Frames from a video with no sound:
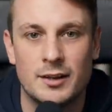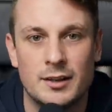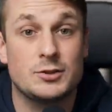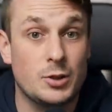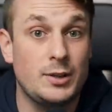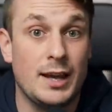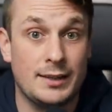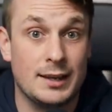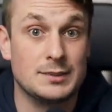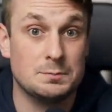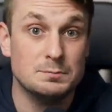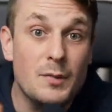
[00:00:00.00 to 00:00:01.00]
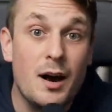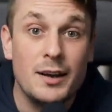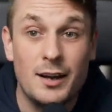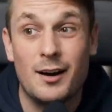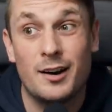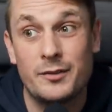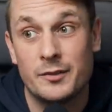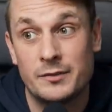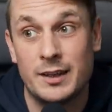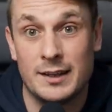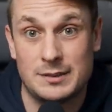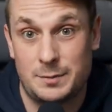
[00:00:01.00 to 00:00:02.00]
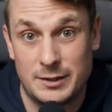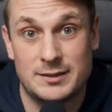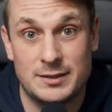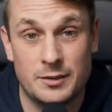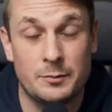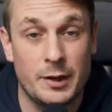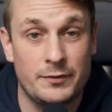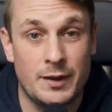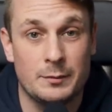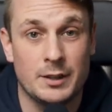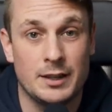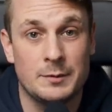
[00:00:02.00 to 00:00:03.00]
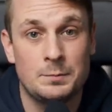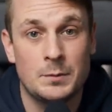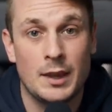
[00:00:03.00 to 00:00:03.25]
So, yeah, that's my half of the expenses of my family.